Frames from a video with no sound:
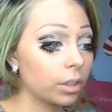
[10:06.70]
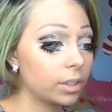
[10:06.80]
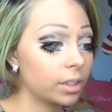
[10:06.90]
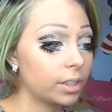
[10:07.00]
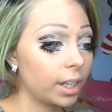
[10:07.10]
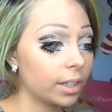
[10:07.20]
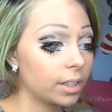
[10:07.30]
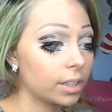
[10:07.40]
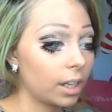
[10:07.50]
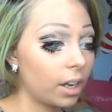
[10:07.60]
I'm going to just
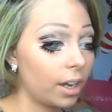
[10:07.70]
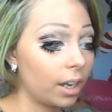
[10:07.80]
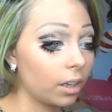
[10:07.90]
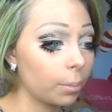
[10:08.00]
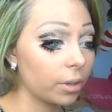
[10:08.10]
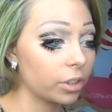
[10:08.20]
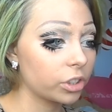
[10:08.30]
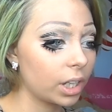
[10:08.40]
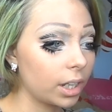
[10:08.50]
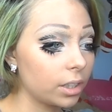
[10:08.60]
take this like eyeliner
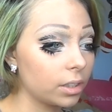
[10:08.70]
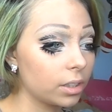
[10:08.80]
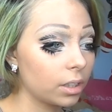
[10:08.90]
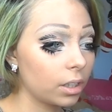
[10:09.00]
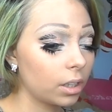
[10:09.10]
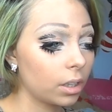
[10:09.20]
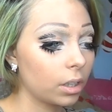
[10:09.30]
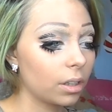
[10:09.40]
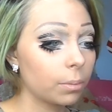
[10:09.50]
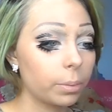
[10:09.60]
brush and
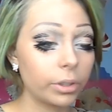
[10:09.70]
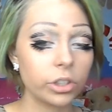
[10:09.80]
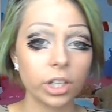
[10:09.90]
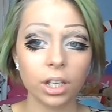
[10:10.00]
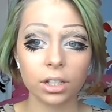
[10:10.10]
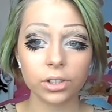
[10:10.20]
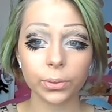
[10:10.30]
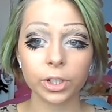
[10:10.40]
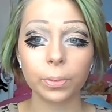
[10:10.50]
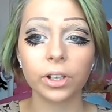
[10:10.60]
push it
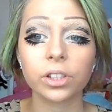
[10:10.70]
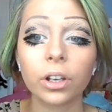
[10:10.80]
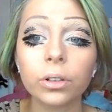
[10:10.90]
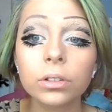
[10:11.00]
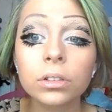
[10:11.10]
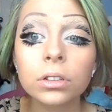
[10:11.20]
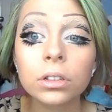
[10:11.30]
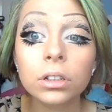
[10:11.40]
into espresso.